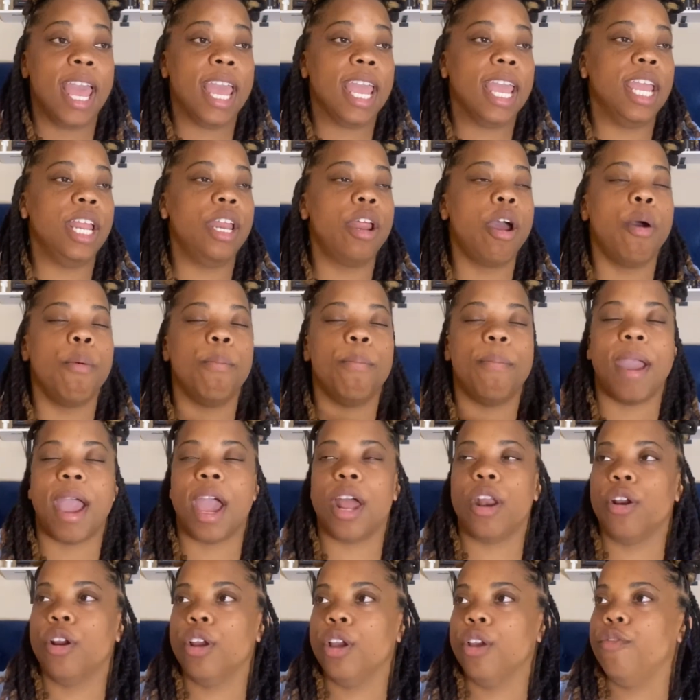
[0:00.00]
It don't
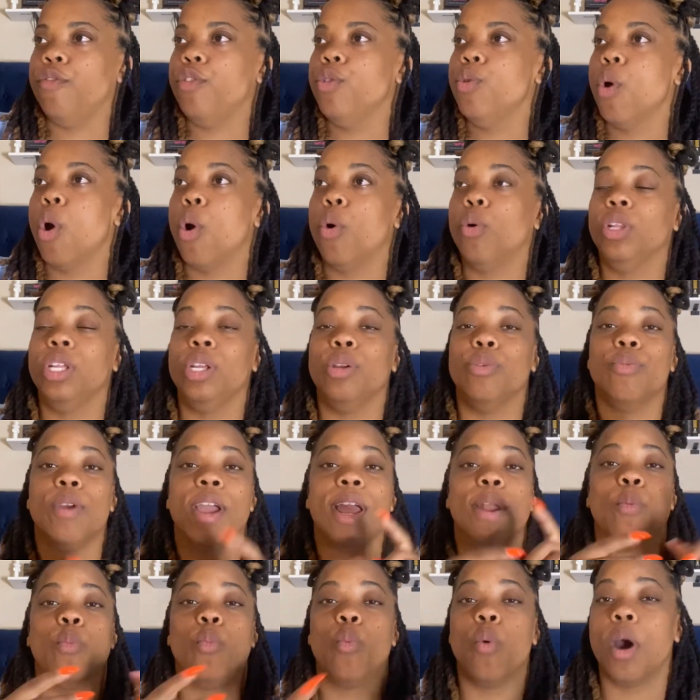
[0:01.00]
matter if you only
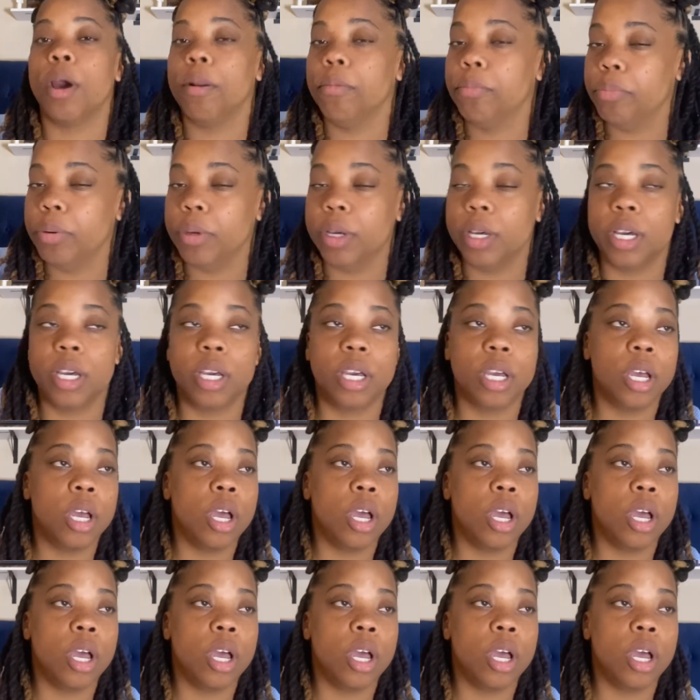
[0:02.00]
read 1 book,